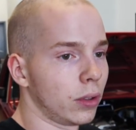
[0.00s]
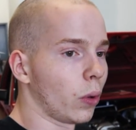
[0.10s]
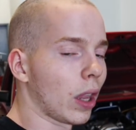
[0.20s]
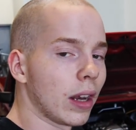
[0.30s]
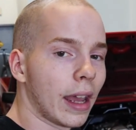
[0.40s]

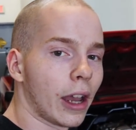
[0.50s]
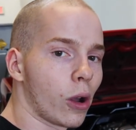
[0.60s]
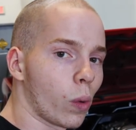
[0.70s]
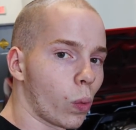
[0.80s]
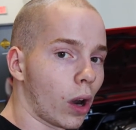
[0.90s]
doing it
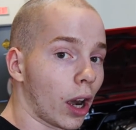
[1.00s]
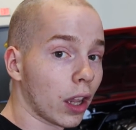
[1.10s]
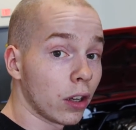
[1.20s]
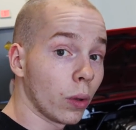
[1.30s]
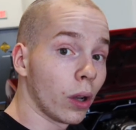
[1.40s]
now where I
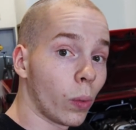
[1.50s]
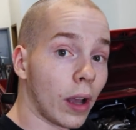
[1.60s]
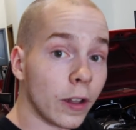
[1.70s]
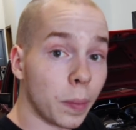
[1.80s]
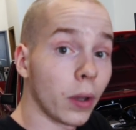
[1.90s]
could do it
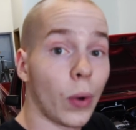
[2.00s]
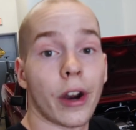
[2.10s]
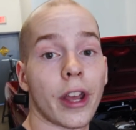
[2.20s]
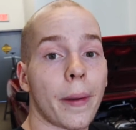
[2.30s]
while it's being wired